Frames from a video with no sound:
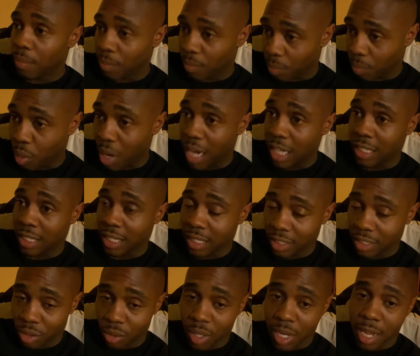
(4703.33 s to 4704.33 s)

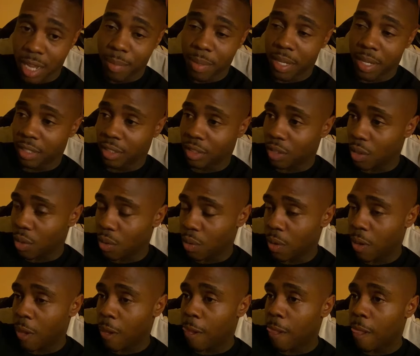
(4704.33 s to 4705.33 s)
projects. You know what I mean? So
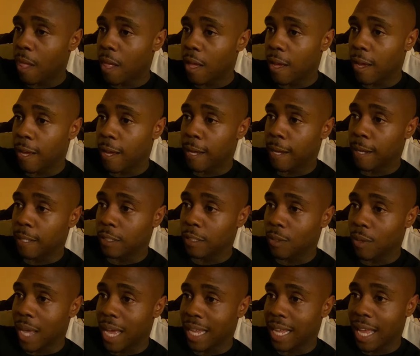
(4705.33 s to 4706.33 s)

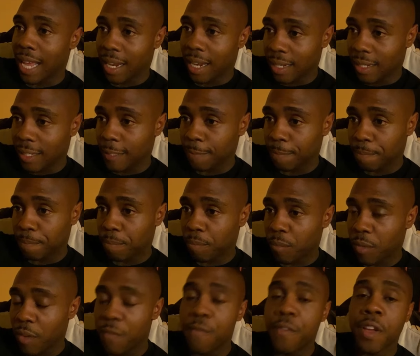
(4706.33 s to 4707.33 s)
I kind of
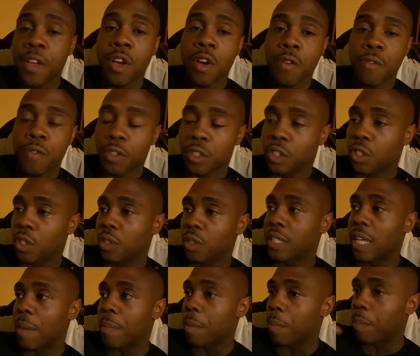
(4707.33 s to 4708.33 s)
feel for certain
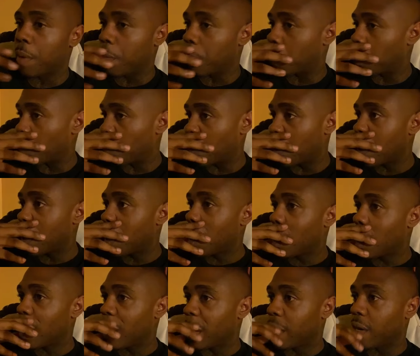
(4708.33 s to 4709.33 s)
type of people,
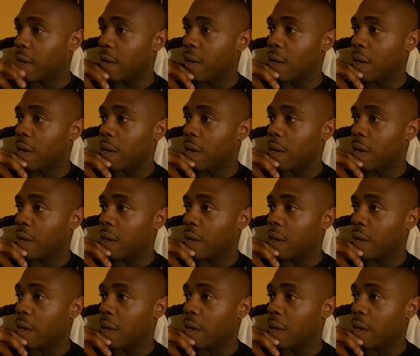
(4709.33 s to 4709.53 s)
and